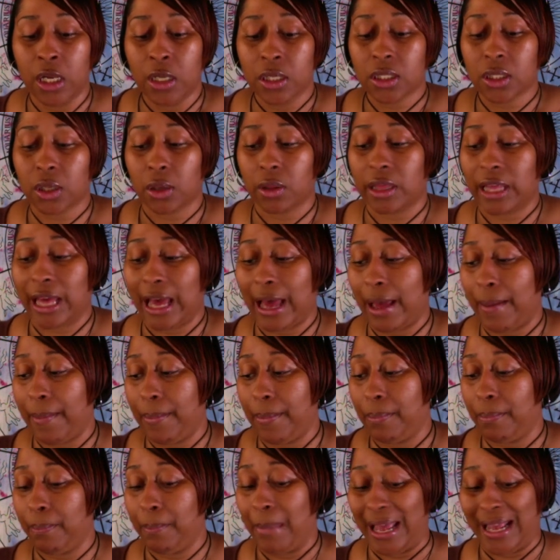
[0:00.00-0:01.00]
so that
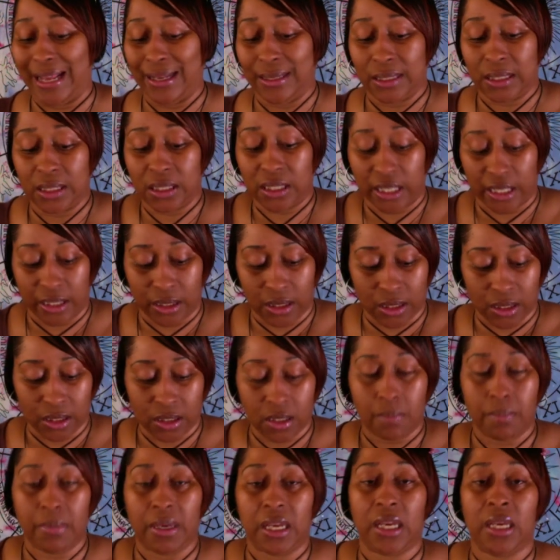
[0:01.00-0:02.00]
makes sense
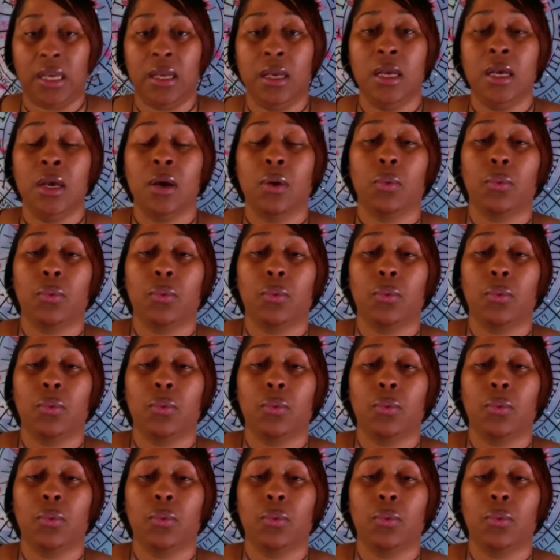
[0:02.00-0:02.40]
to me.